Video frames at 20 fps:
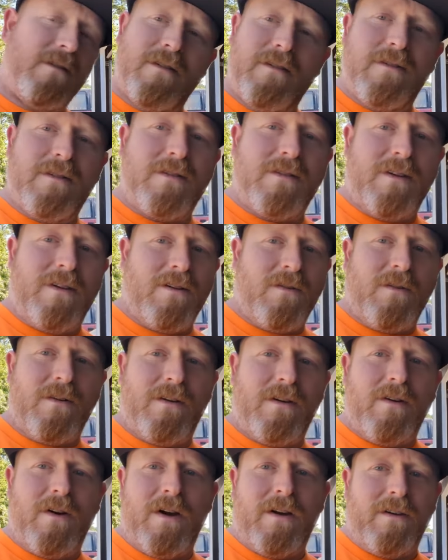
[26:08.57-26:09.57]
just, you know
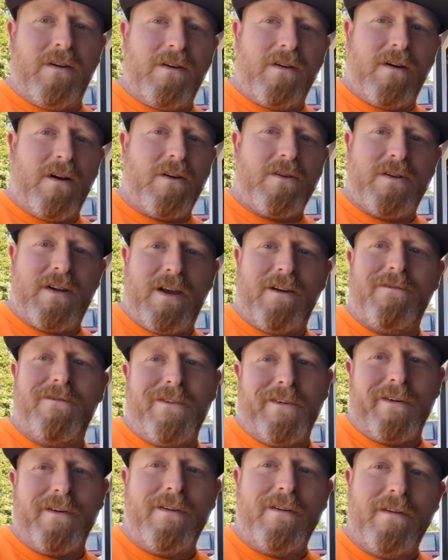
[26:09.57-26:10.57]
what, go out in your garage and have
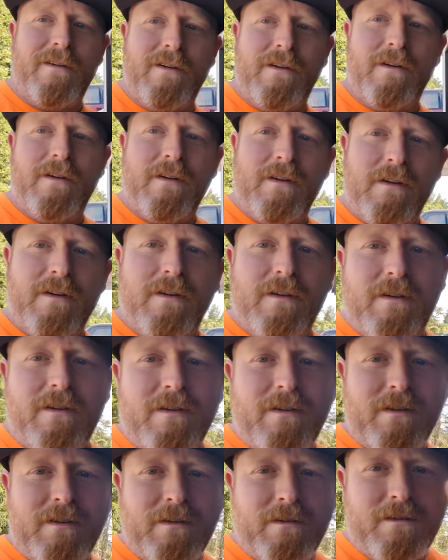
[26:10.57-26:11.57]
fun.
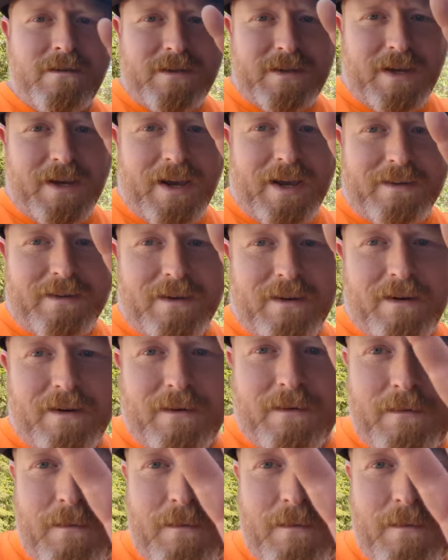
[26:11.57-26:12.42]
See you guys later.